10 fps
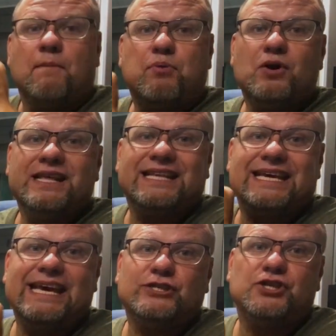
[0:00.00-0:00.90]
putting the
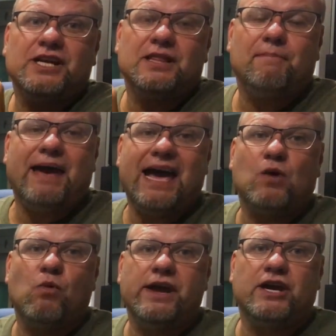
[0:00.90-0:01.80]
kitchen in the
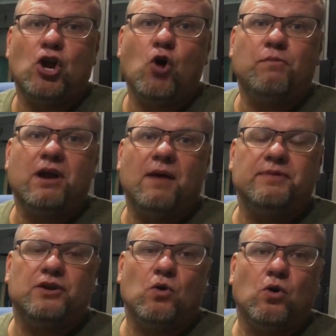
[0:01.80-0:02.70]
back where you can open up
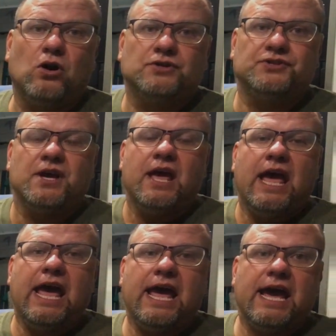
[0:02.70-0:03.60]
the doors
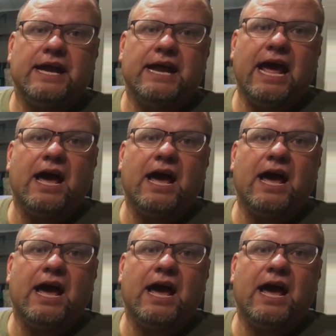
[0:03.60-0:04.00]
and